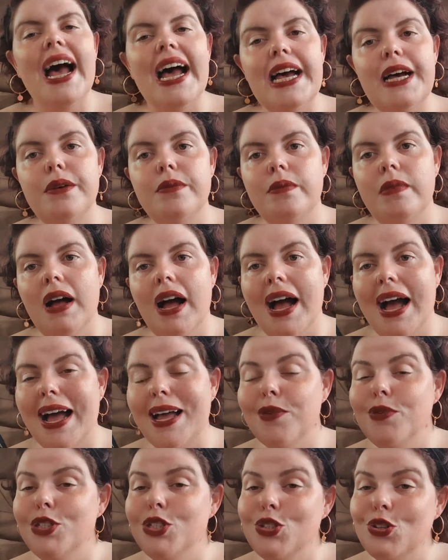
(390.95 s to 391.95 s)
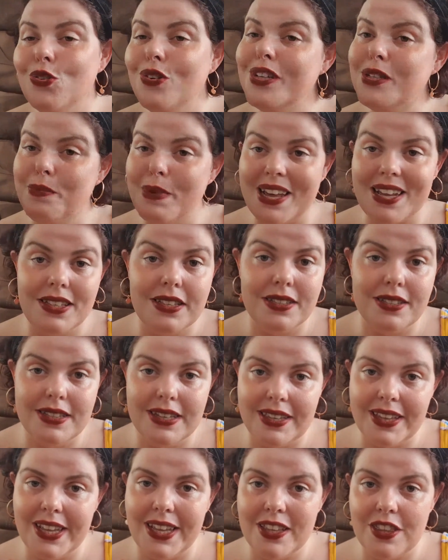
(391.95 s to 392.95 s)
I was not expecting to
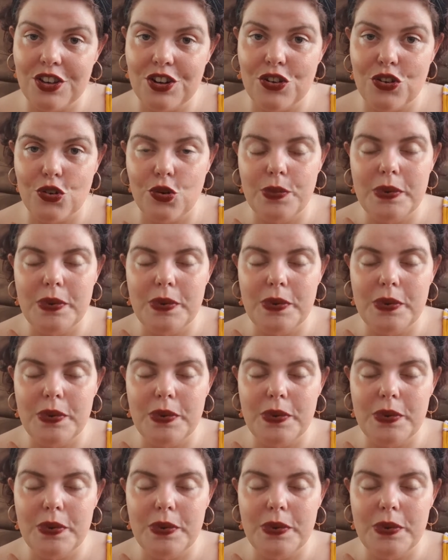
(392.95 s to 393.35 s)
like The Cruel